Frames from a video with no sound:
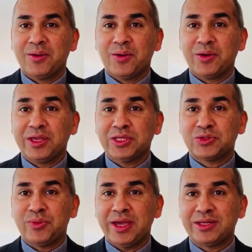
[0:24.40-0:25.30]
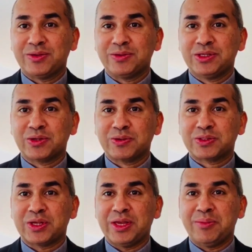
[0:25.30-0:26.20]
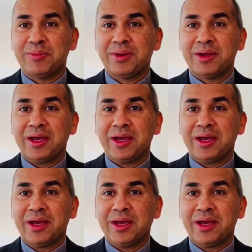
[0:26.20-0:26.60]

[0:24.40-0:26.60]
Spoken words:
On his way to Jerusalem